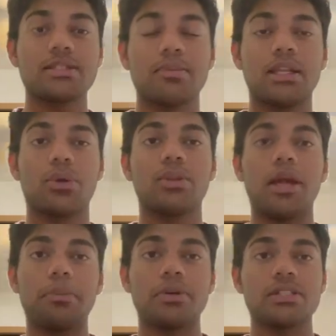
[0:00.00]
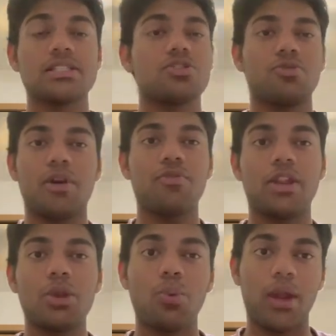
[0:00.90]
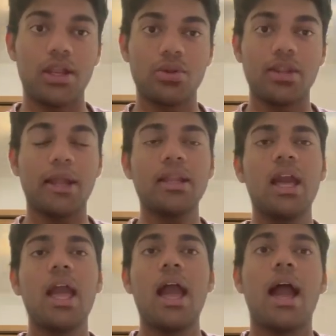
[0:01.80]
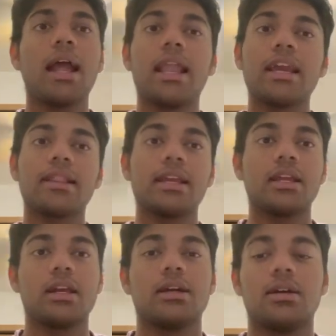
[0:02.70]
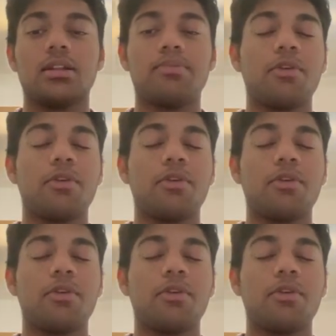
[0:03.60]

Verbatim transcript: -face meeting with that person so my friend went to that and like the uh,